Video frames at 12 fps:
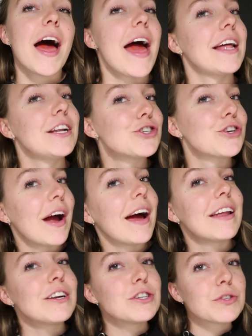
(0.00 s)
and
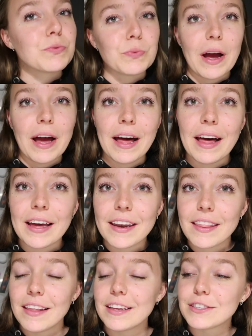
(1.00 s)
try to just ride
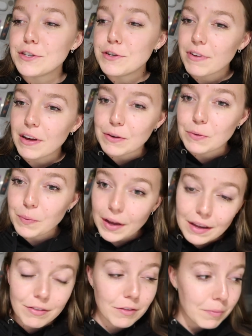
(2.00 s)
this newfound
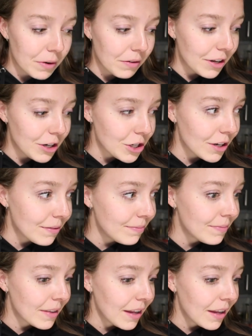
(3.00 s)
wave of motivation.